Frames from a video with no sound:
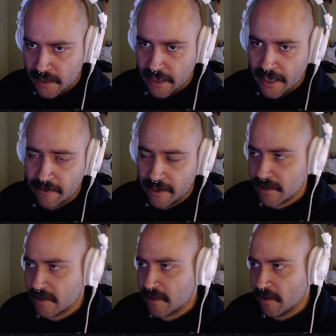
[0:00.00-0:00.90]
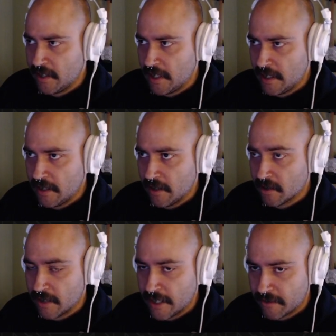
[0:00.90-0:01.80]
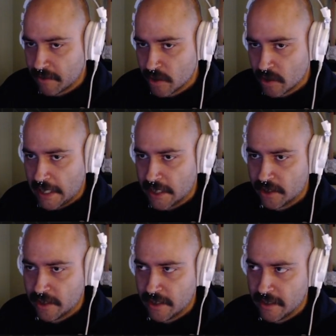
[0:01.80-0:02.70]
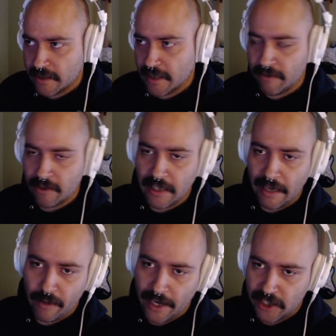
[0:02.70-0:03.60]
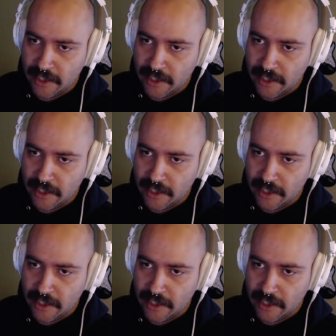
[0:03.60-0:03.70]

I haven't necessarily created from scratch, and it's kind of a collaboration.